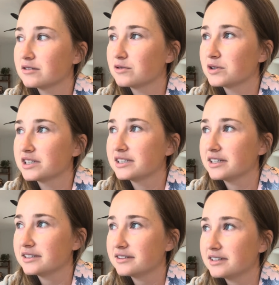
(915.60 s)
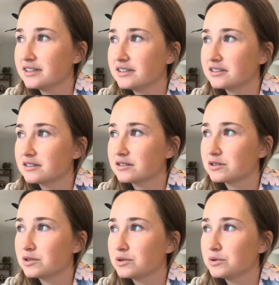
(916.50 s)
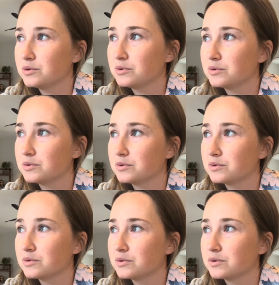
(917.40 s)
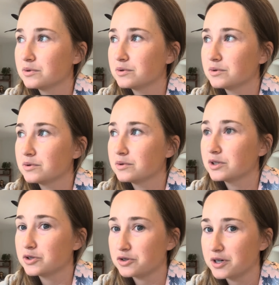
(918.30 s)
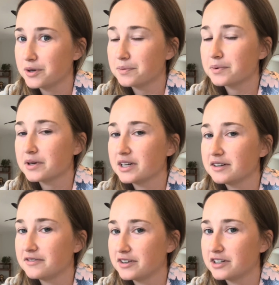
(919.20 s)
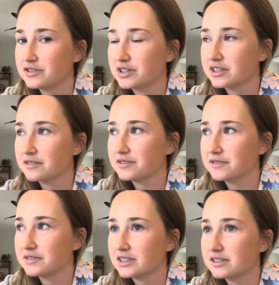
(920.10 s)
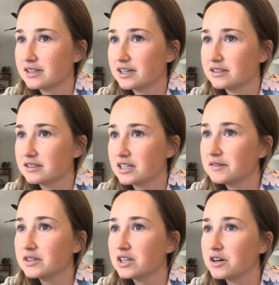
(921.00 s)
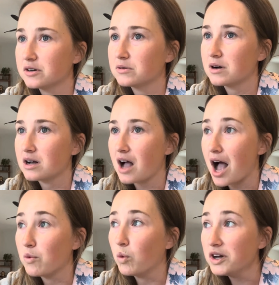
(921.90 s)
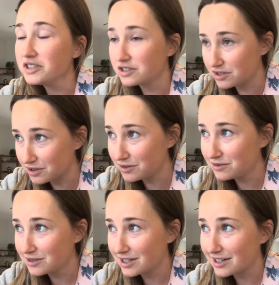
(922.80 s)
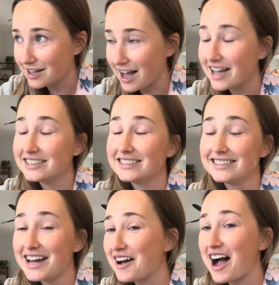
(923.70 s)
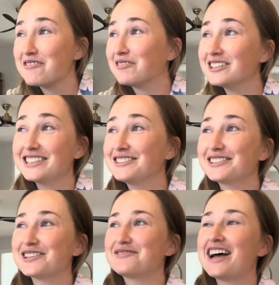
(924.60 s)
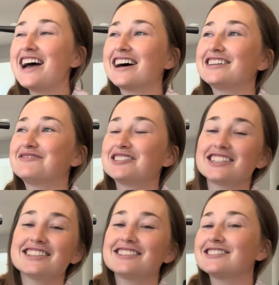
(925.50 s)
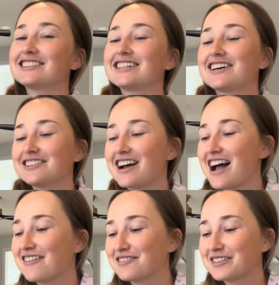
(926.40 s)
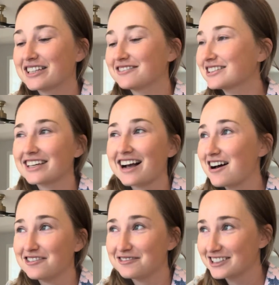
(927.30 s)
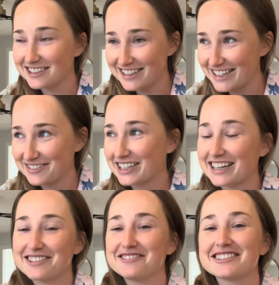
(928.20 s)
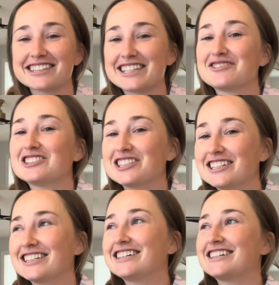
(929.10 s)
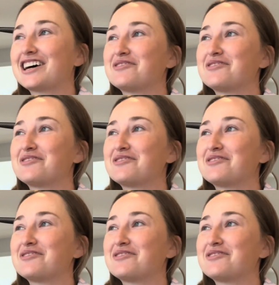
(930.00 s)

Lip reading: resistant to the trip and finishing the 50 states, even though I want to. I want to so bad, but then there's the other half of me that was like, I don't want to leave. Like, I don't want to leave Virginia.